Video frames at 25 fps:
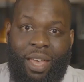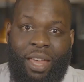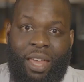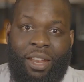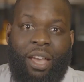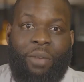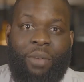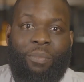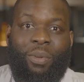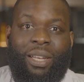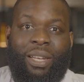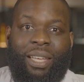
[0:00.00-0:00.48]

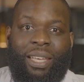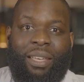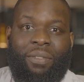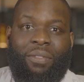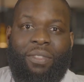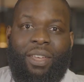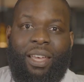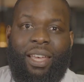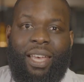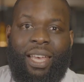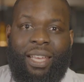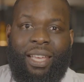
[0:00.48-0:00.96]
And I
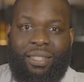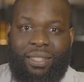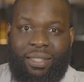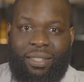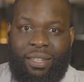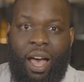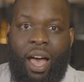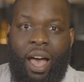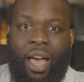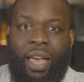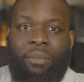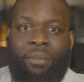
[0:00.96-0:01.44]
believe that it's
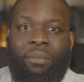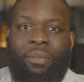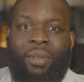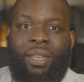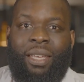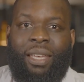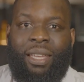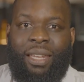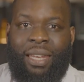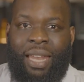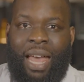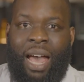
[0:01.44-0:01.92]
time
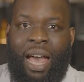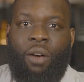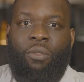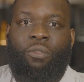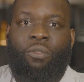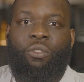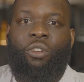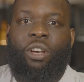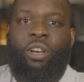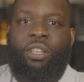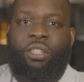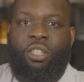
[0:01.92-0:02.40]
now
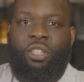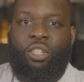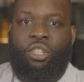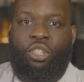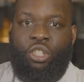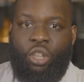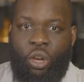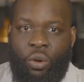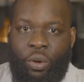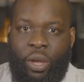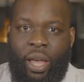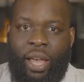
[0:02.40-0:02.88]
for us to
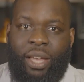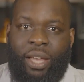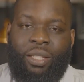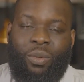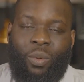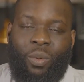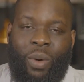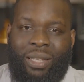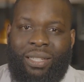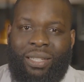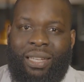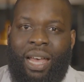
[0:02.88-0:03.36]

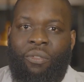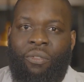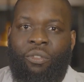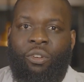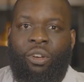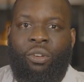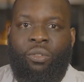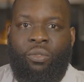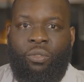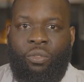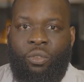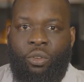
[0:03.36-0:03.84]
showcase West
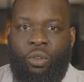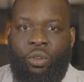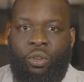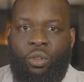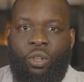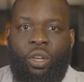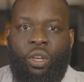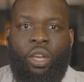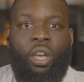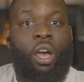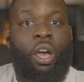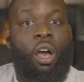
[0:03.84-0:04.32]
African
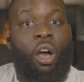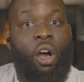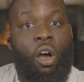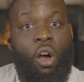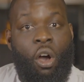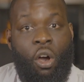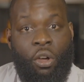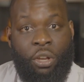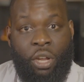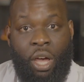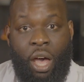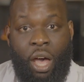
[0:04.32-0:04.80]
food
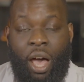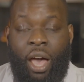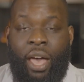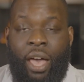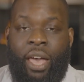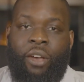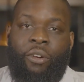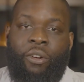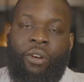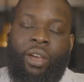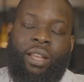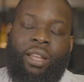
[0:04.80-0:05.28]
on a
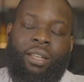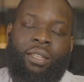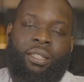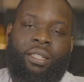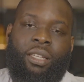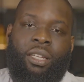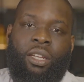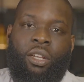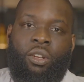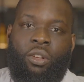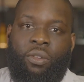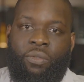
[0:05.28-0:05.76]
higher
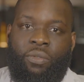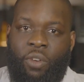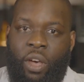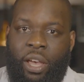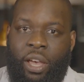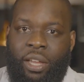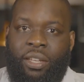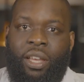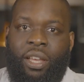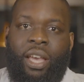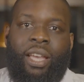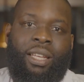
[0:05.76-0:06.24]
end and on a
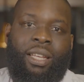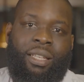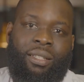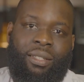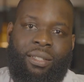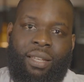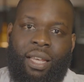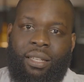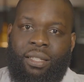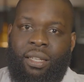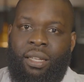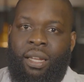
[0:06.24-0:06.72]
fine dining
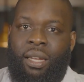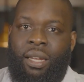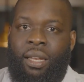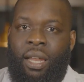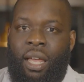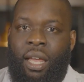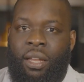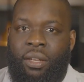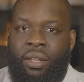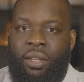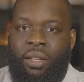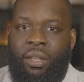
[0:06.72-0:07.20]
setting
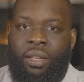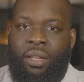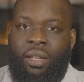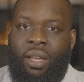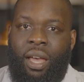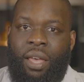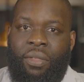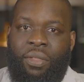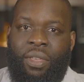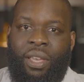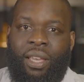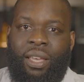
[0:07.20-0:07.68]
in London.
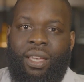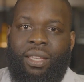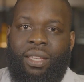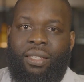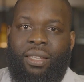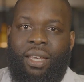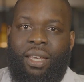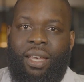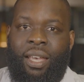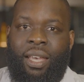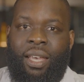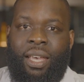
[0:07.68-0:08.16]
I think
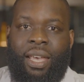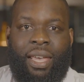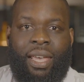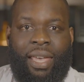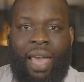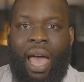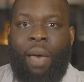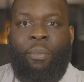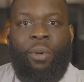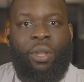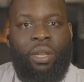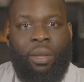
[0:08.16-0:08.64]
it's a
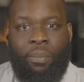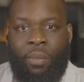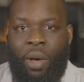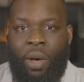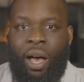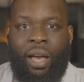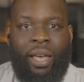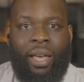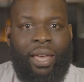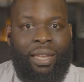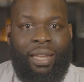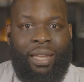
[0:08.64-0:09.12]
gap in the
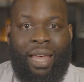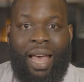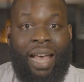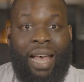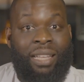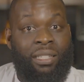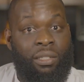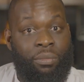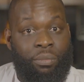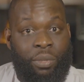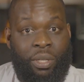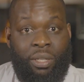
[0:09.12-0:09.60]
market that
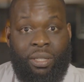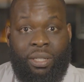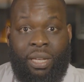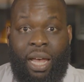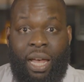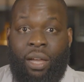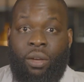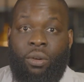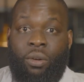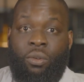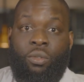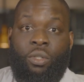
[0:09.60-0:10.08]
hasn't been
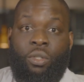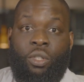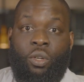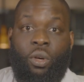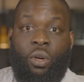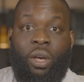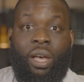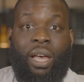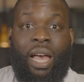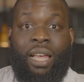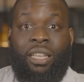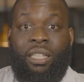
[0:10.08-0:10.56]
tackled
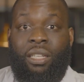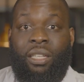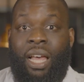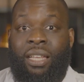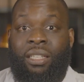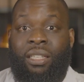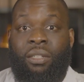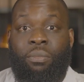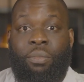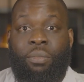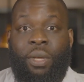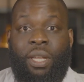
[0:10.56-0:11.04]
or
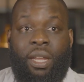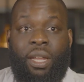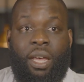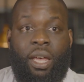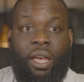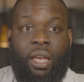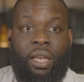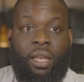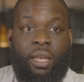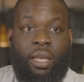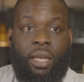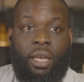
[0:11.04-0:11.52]
hasn't been
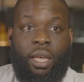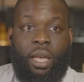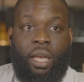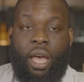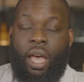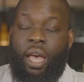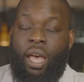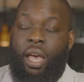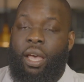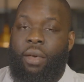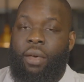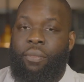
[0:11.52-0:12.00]

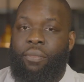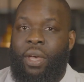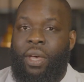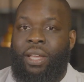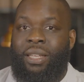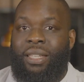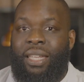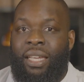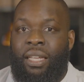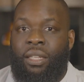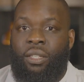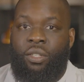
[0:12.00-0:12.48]

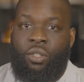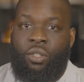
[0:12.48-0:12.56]
adhered